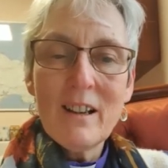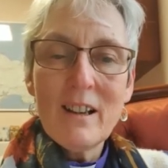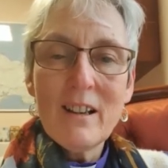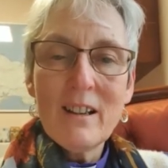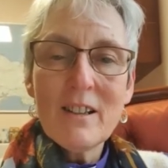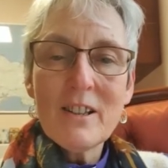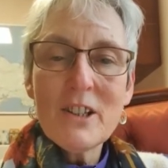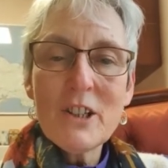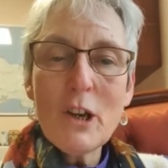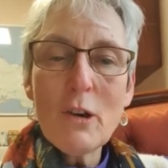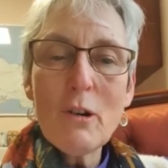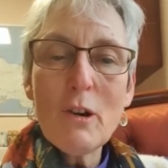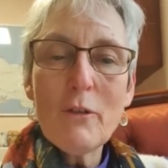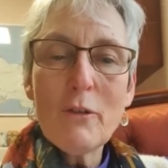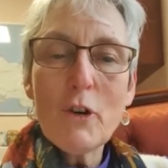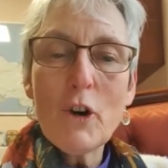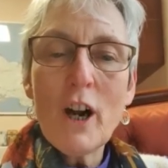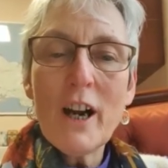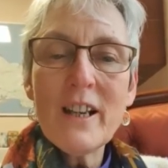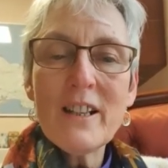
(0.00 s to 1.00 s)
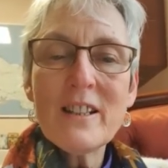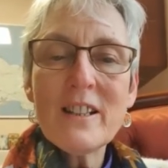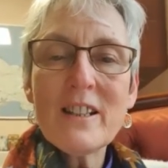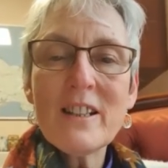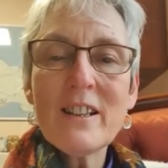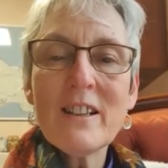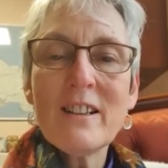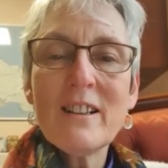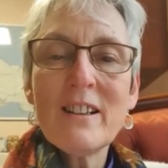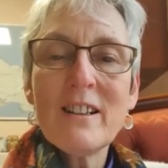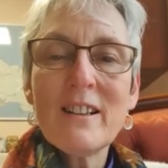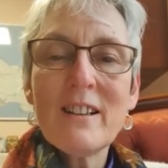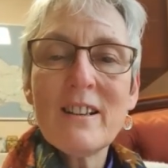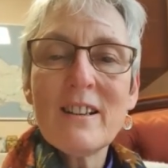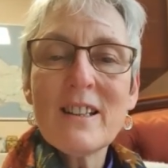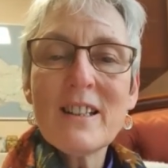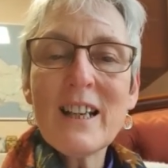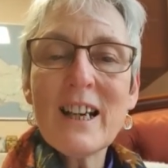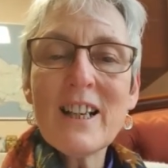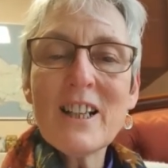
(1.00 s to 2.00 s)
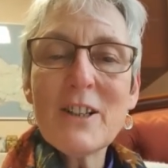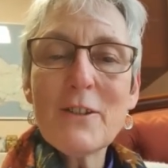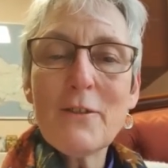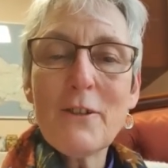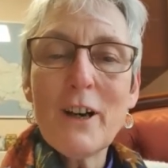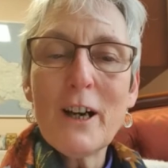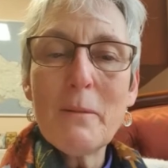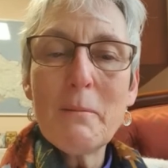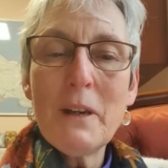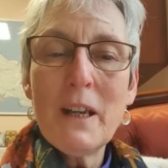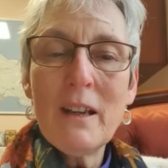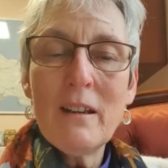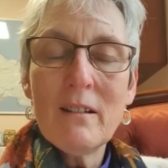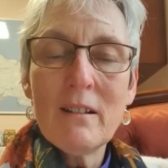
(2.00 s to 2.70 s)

Soul of Christ, sanctify me.